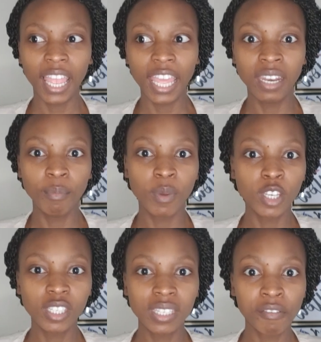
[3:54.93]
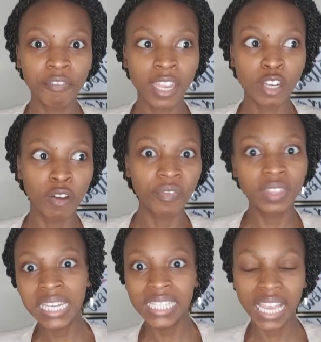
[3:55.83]
an emergency fund of
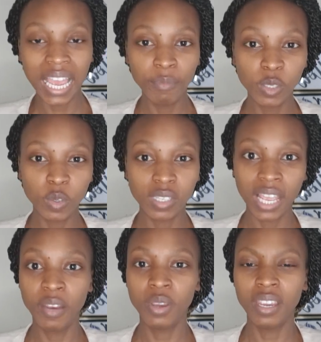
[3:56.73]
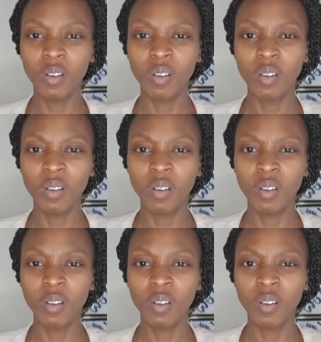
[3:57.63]
3 times your salary